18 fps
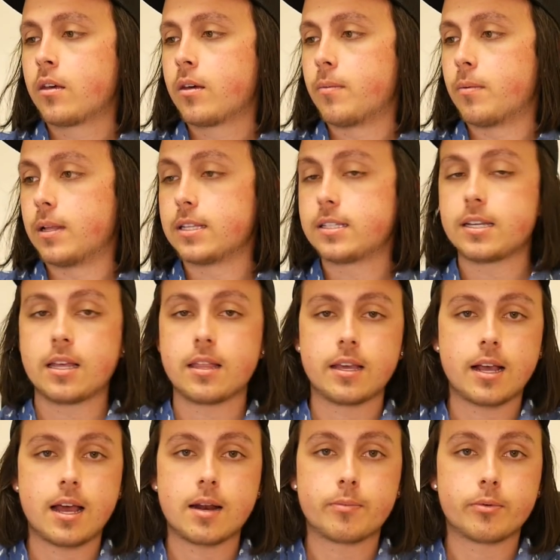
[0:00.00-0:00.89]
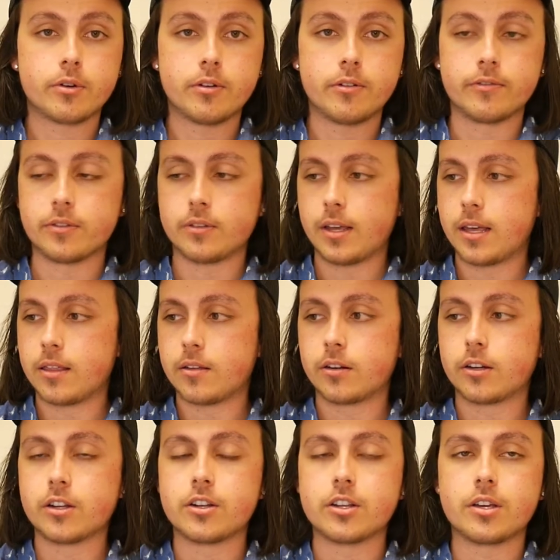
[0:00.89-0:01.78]
Let's say they got approved and
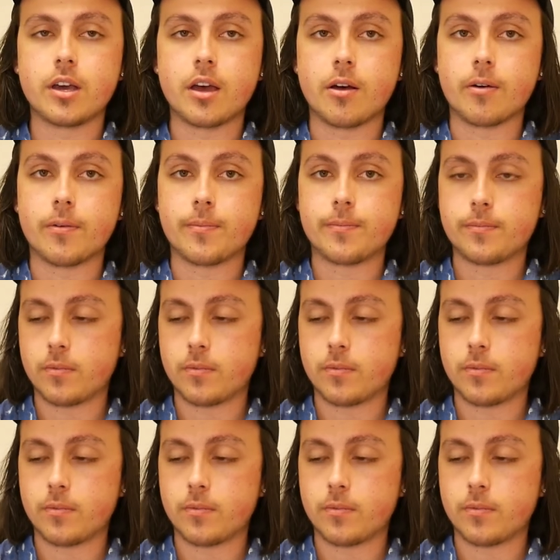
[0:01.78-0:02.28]
they're good to go.